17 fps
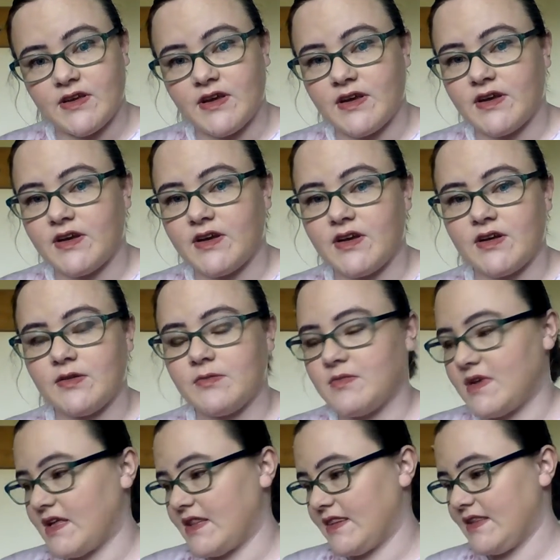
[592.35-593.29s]
Um,
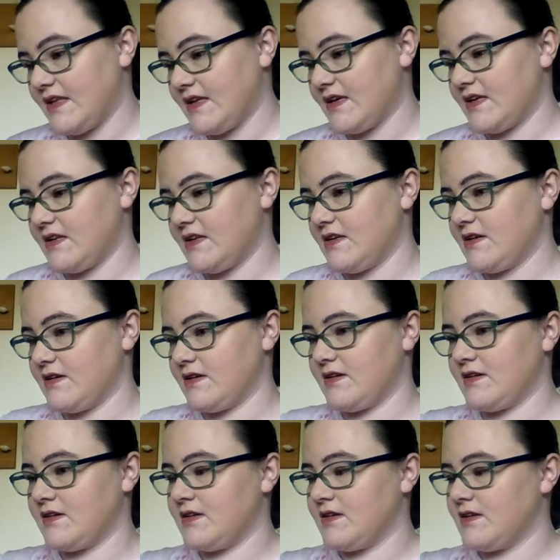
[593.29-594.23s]
and then
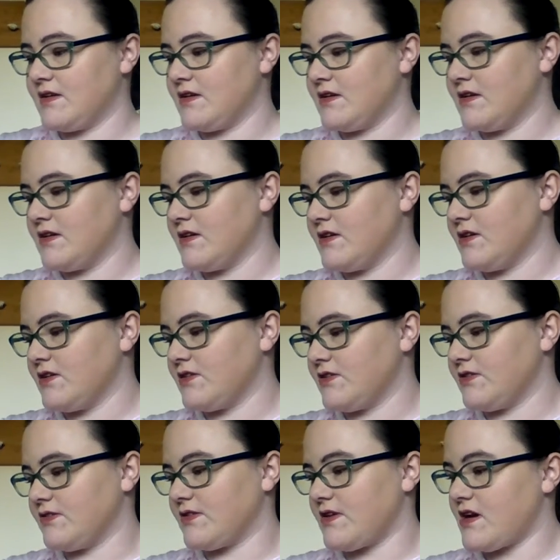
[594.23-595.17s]

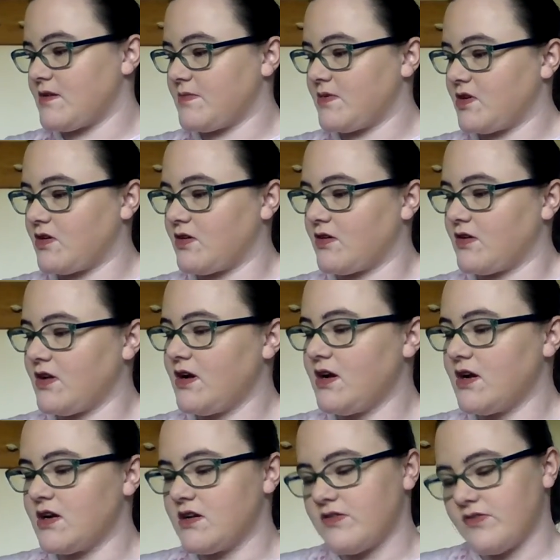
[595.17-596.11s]
to top it all
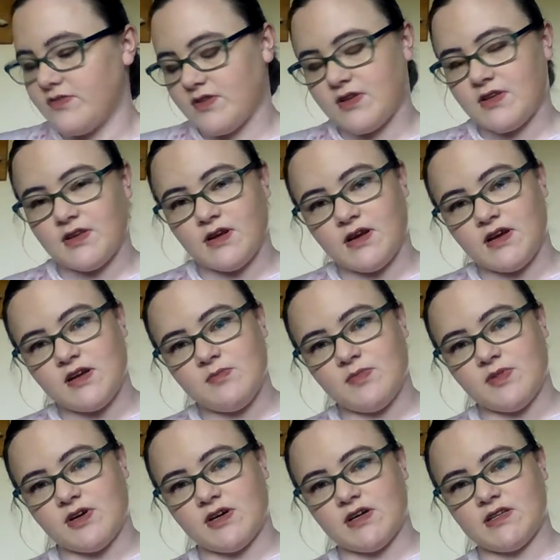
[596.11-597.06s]
off, I
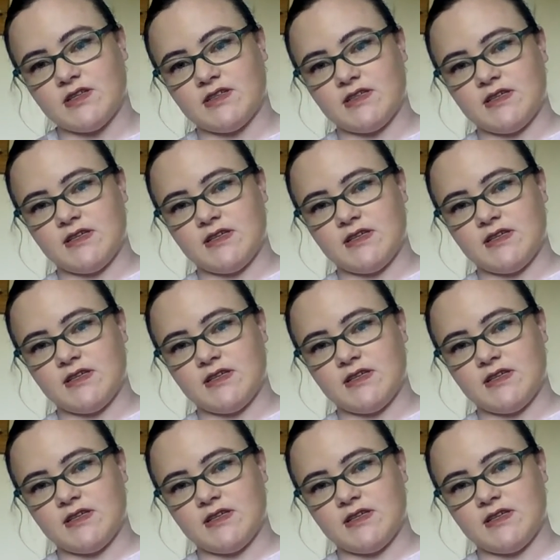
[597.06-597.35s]
bought